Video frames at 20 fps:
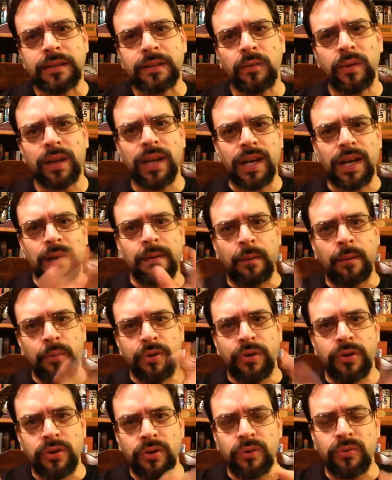We got to come up
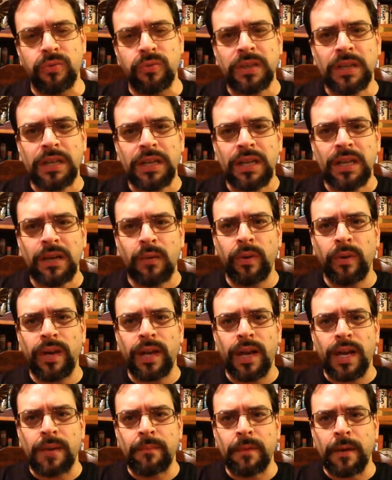with a new, we
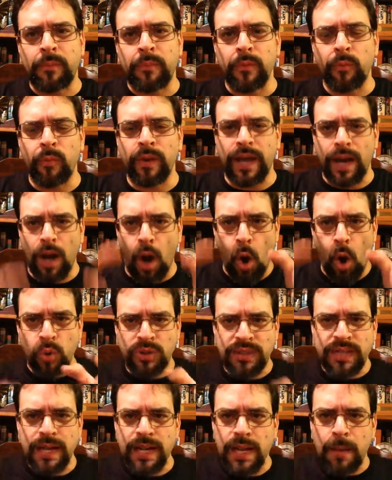got an
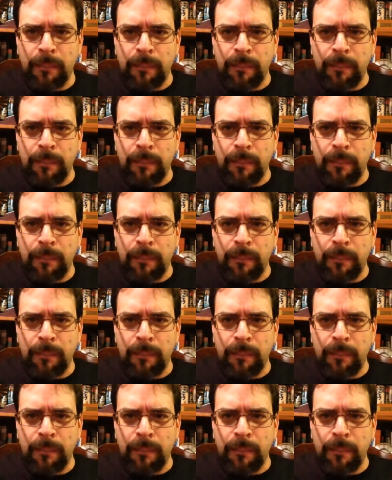OT,